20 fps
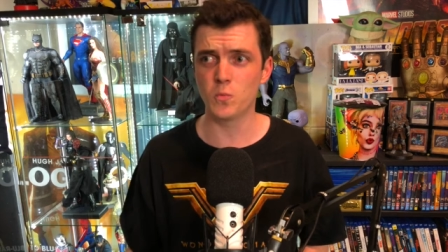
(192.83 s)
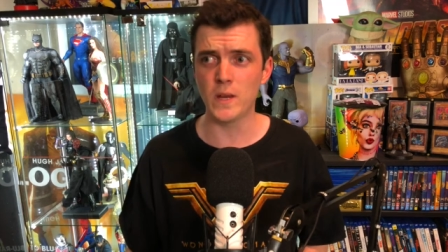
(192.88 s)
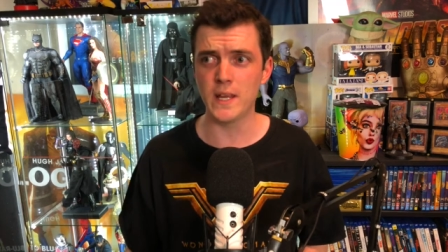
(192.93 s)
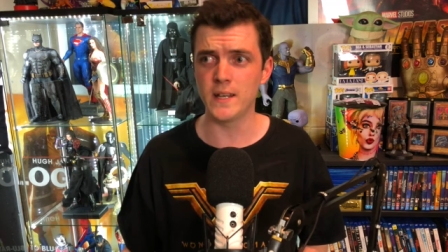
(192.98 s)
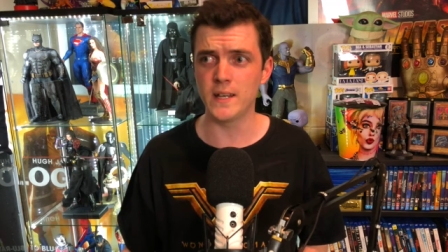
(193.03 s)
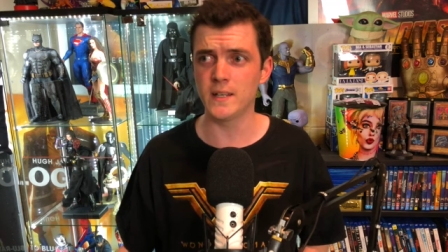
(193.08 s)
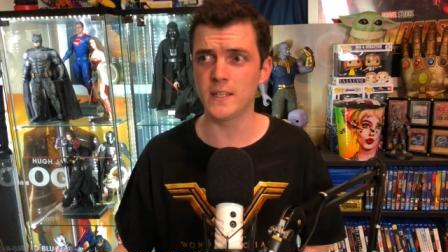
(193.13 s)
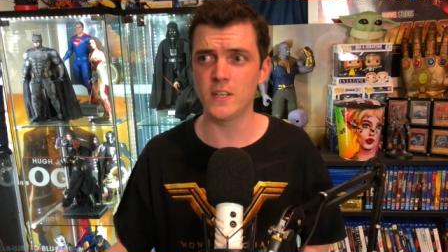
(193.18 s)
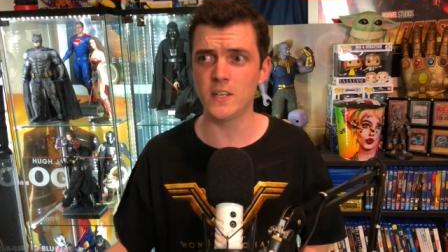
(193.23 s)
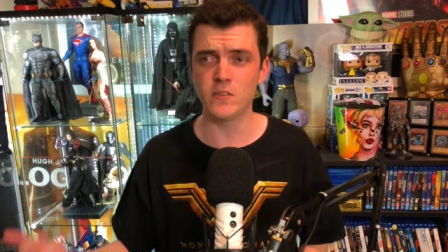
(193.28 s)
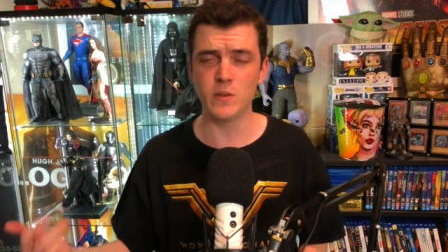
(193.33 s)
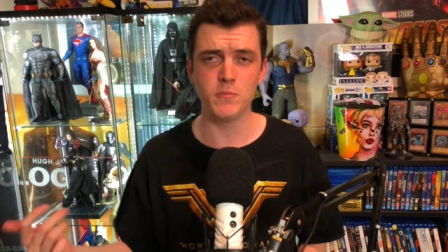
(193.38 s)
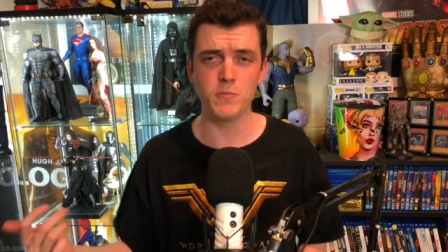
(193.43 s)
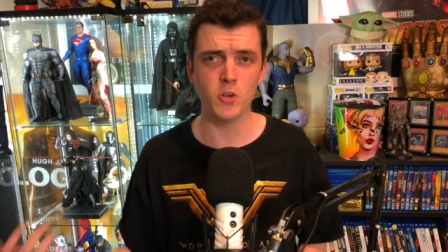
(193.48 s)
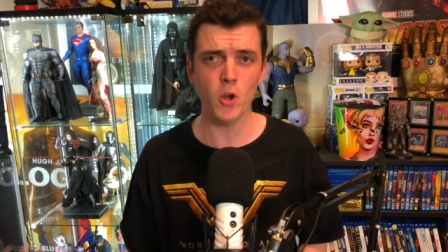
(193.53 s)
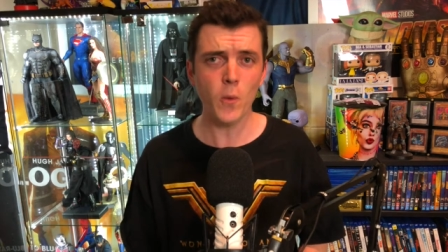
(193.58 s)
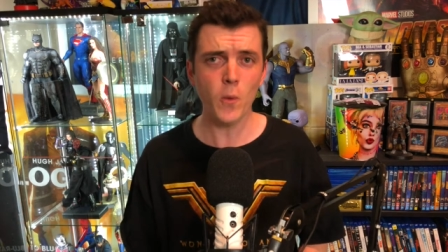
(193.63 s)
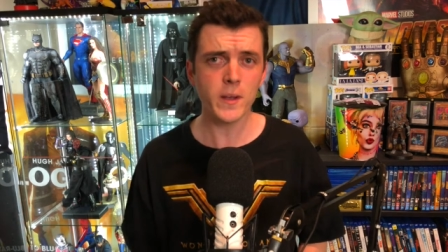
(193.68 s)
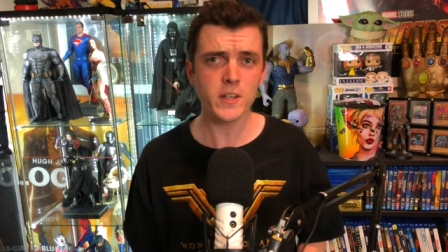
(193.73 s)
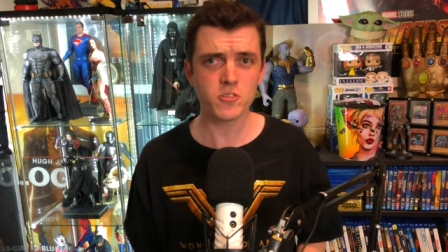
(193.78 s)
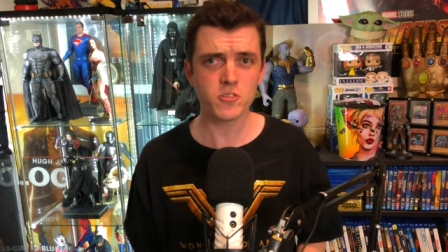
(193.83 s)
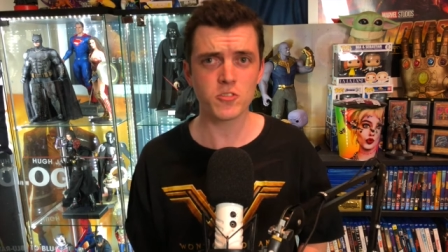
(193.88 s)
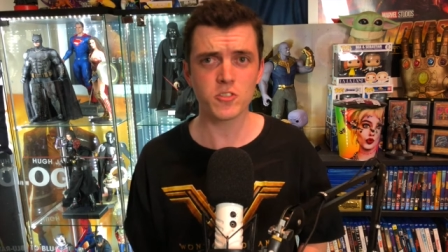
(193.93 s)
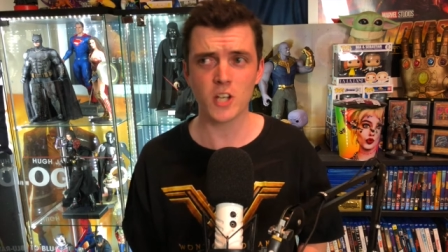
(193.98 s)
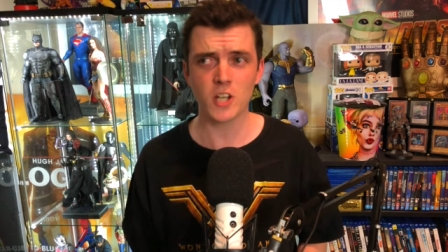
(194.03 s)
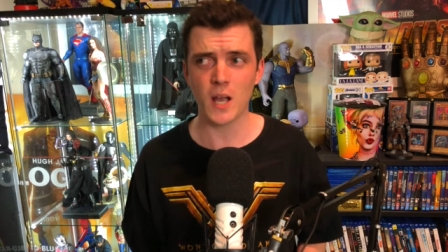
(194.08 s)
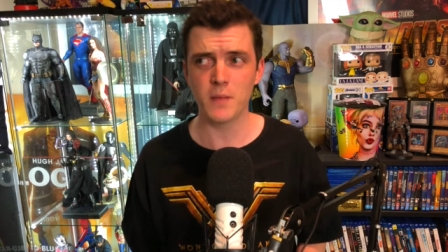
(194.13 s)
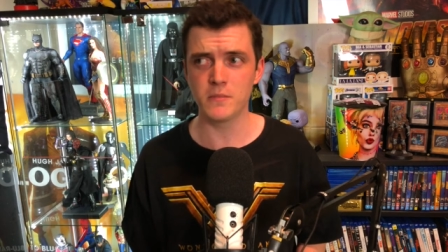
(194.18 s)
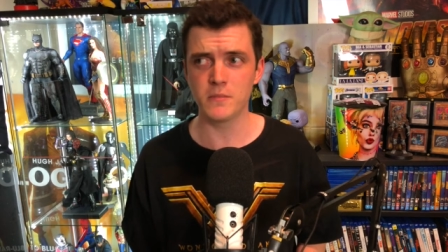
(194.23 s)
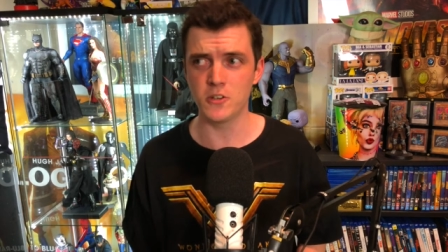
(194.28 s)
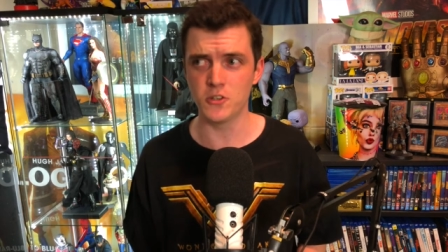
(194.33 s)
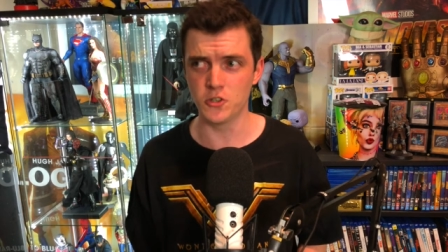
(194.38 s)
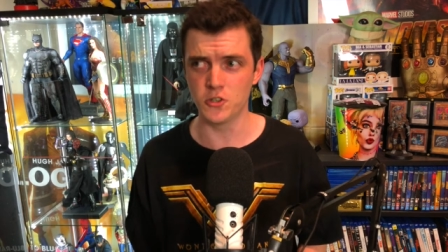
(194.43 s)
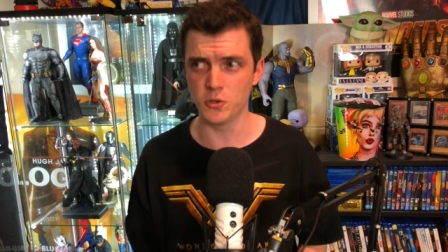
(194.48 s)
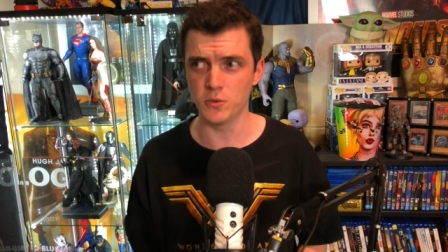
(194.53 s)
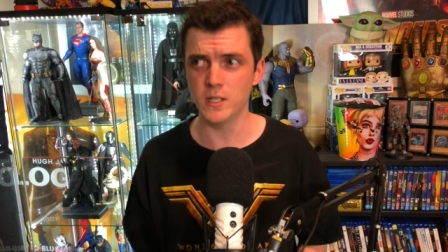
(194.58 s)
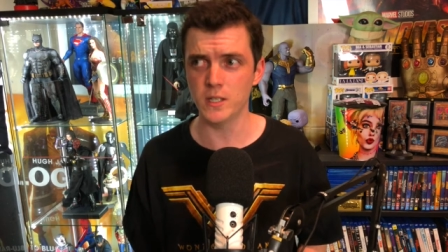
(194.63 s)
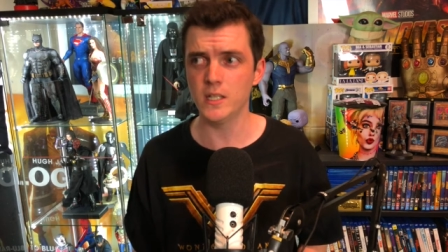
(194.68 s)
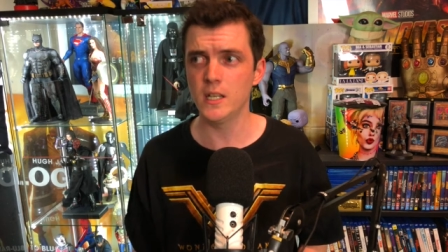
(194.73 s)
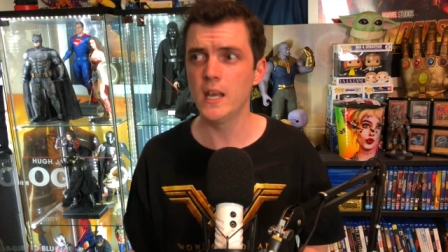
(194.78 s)
Whedon, give him no extra time to
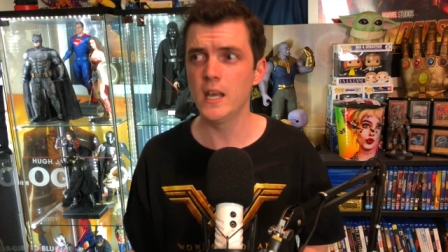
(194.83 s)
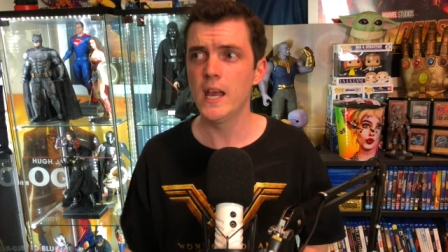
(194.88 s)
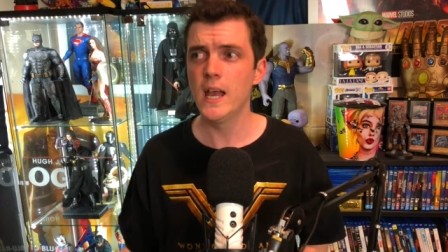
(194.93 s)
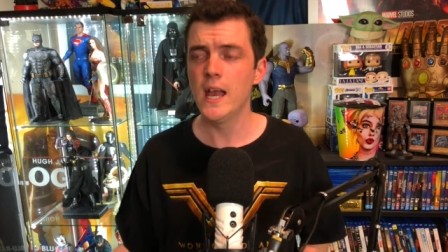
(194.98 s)
do it,